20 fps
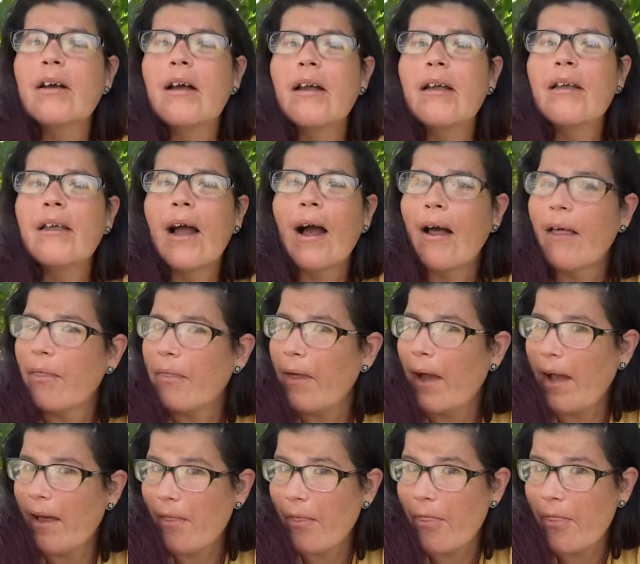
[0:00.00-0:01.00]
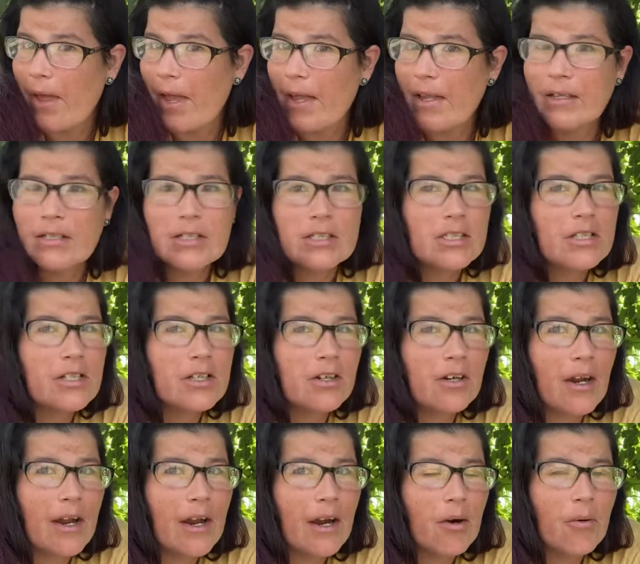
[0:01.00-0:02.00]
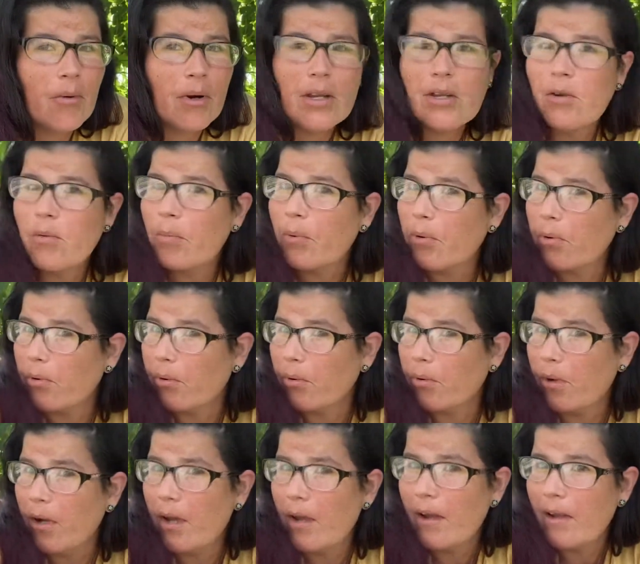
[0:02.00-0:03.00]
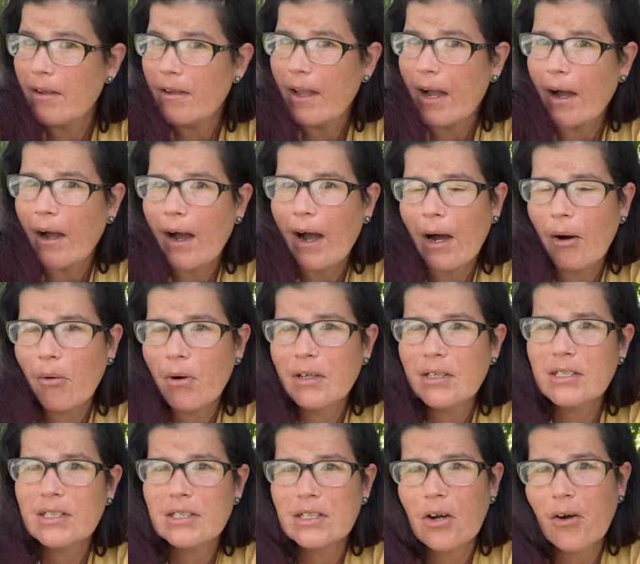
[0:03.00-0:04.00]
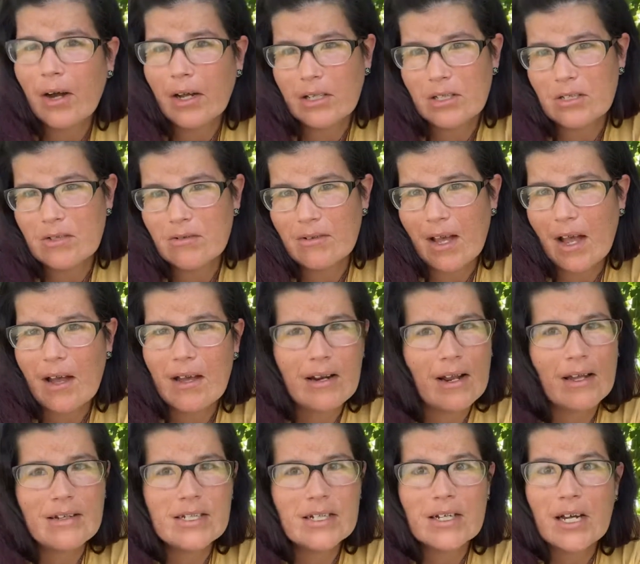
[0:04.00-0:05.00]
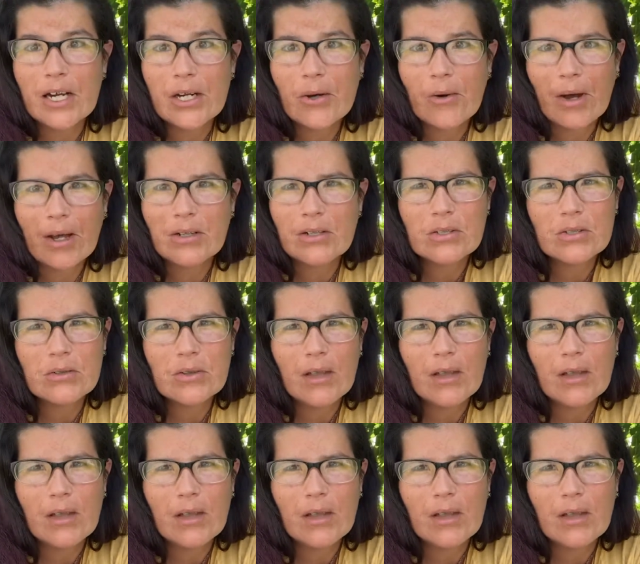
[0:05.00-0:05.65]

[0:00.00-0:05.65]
yeah, that thing to your hair where you pull. Yeah, I wanted to know how to do that, and I did not know how to do